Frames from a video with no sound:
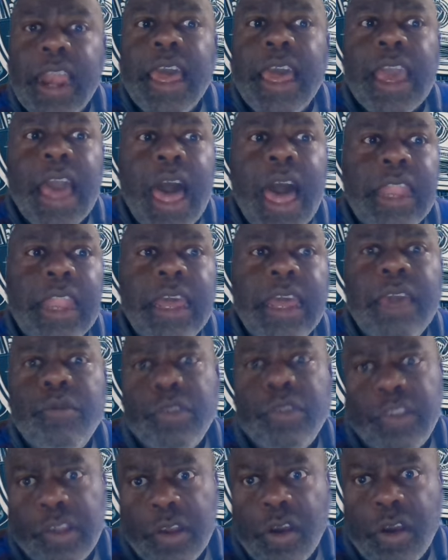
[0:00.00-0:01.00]
Ali
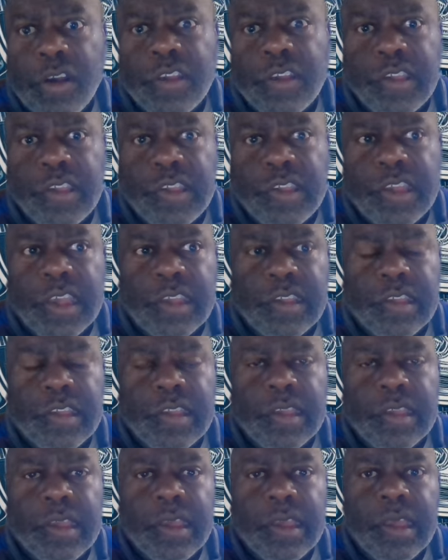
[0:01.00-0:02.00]
was a narcissist.
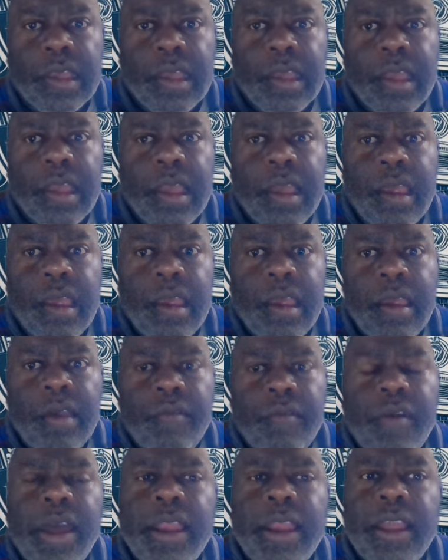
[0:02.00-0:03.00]

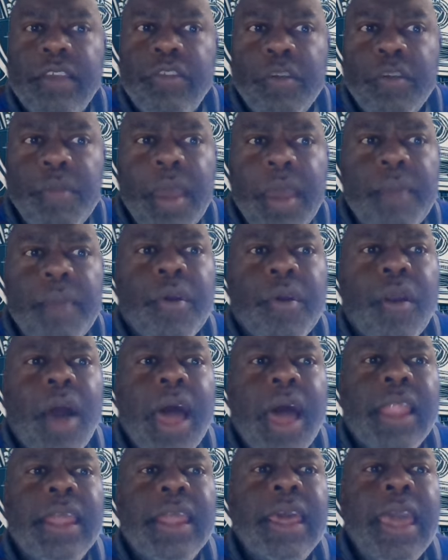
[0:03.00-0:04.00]
Right? Let's remember,
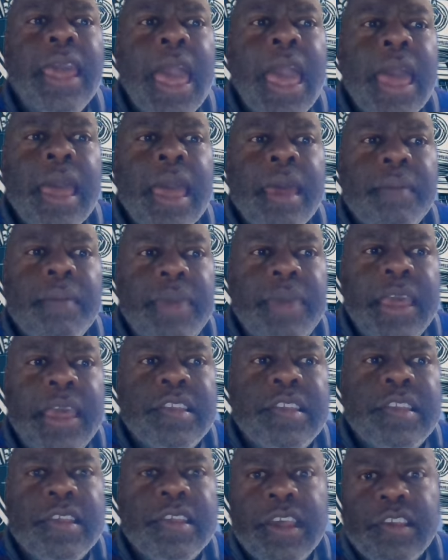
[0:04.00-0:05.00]
Ali beats
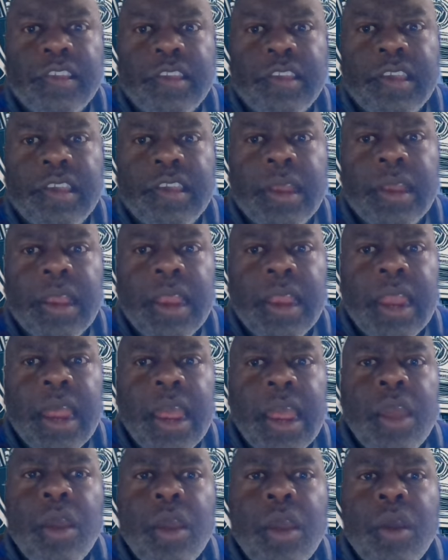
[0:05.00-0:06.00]
Liston.
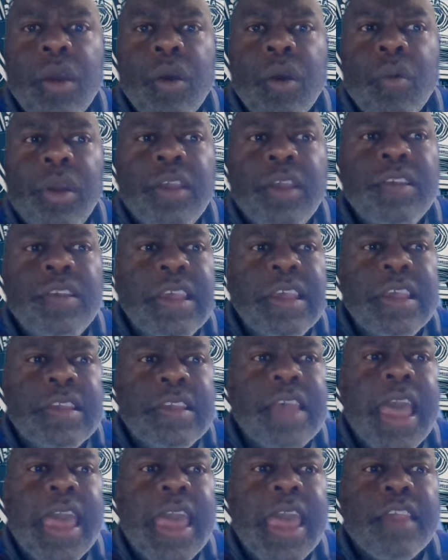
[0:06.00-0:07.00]
What does he
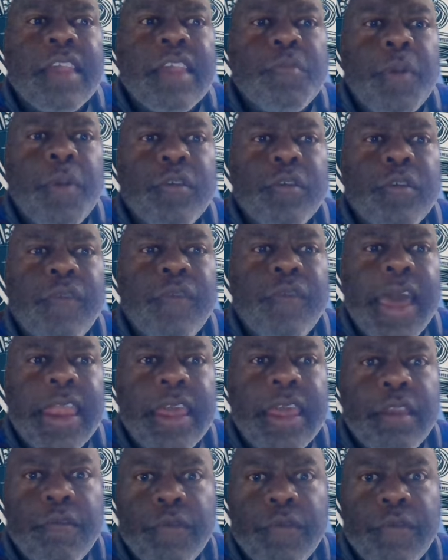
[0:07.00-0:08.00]
say in his post-fight
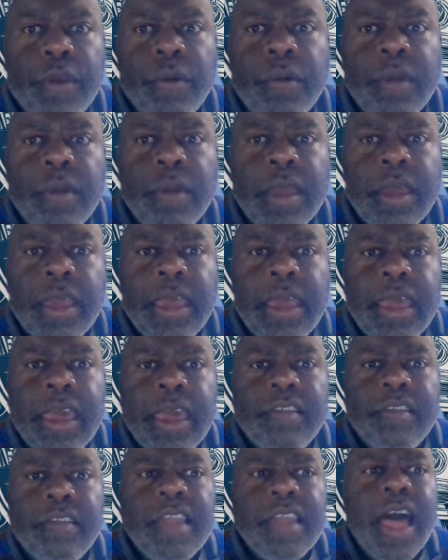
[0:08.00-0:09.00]
interview?
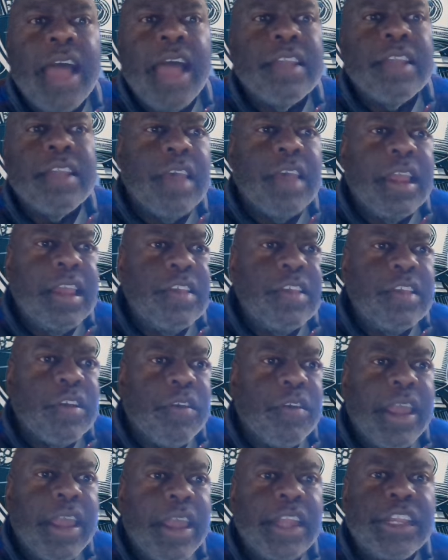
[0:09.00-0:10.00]
It's not, Sonny's a
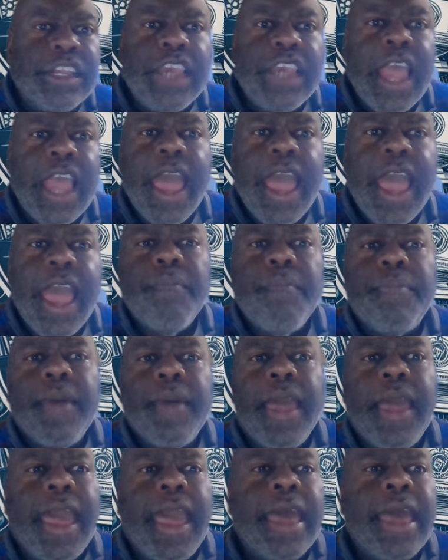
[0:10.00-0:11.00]
great champ,
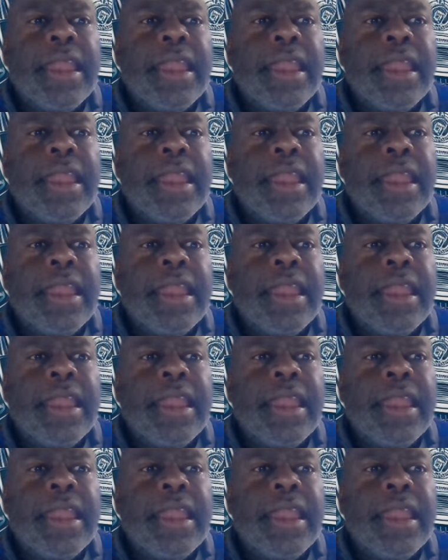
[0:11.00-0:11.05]
and